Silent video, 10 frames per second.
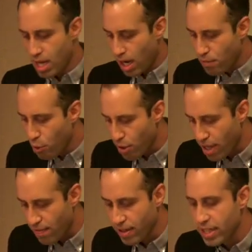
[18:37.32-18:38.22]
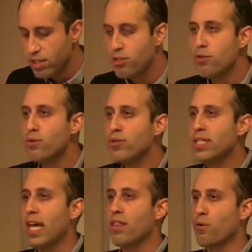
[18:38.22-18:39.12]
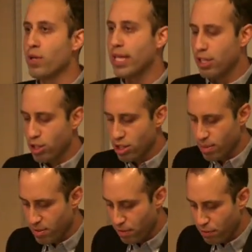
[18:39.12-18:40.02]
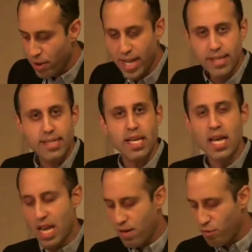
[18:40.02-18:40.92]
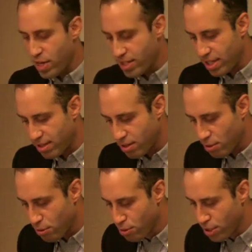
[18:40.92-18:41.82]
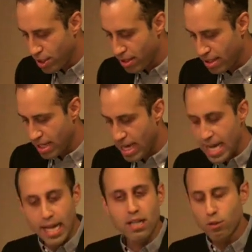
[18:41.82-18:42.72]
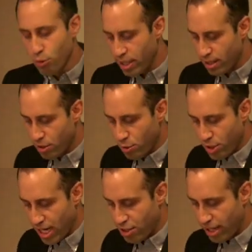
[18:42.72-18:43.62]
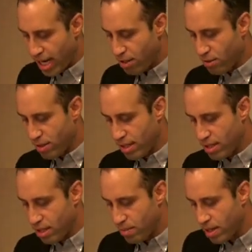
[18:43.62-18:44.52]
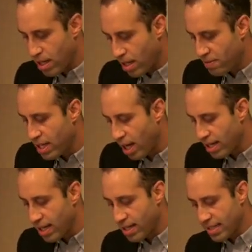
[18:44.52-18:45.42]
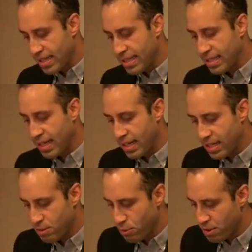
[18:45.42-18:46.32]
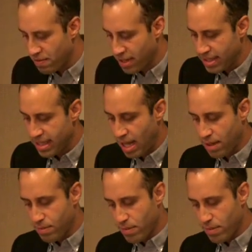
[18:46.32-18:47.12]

of North African Jews and their relationship to France and French institutions, including the Jewish educational system of the Alliance Israélite Universelle.